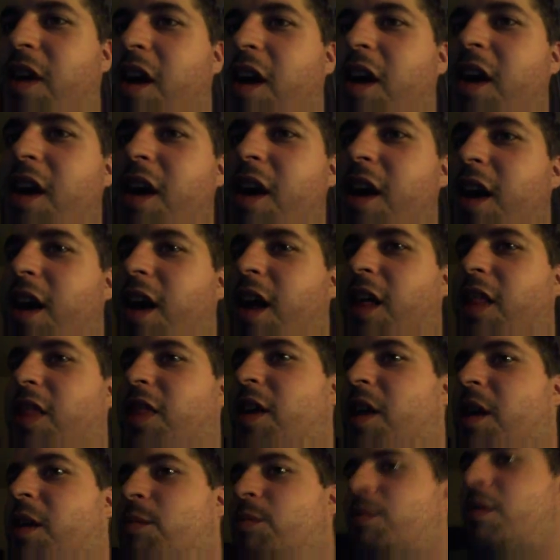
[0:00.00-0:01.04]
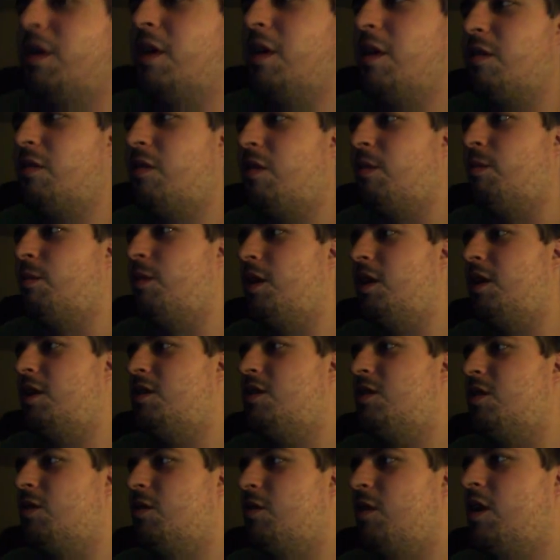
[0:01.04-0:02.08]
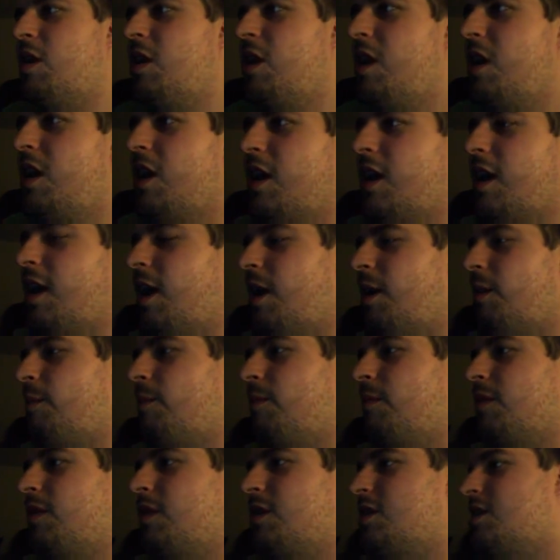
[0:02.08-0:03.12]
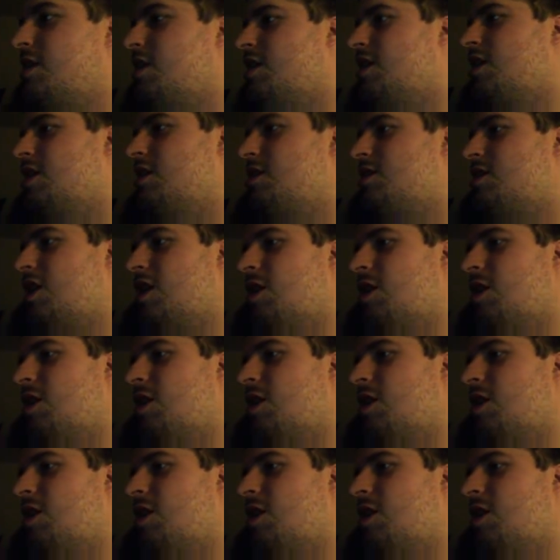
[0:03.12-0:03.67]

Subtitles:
it's kind of therapeutic for me to.